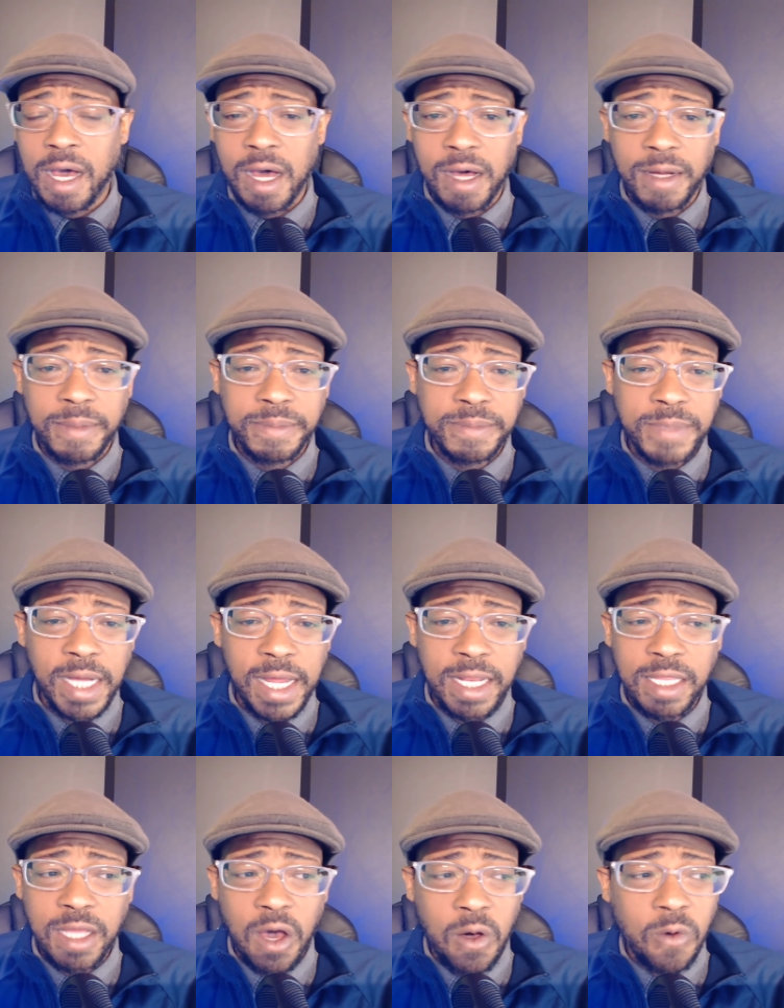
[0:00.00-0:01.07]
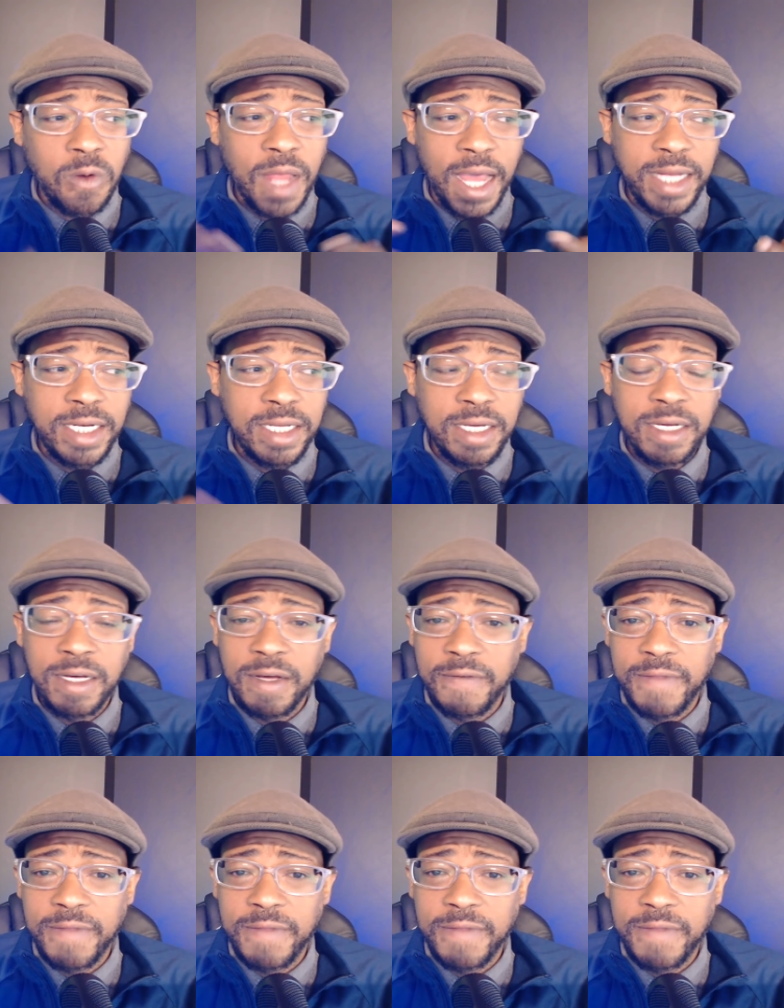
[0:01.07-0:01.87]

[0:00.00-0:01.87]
Um, and the whole idea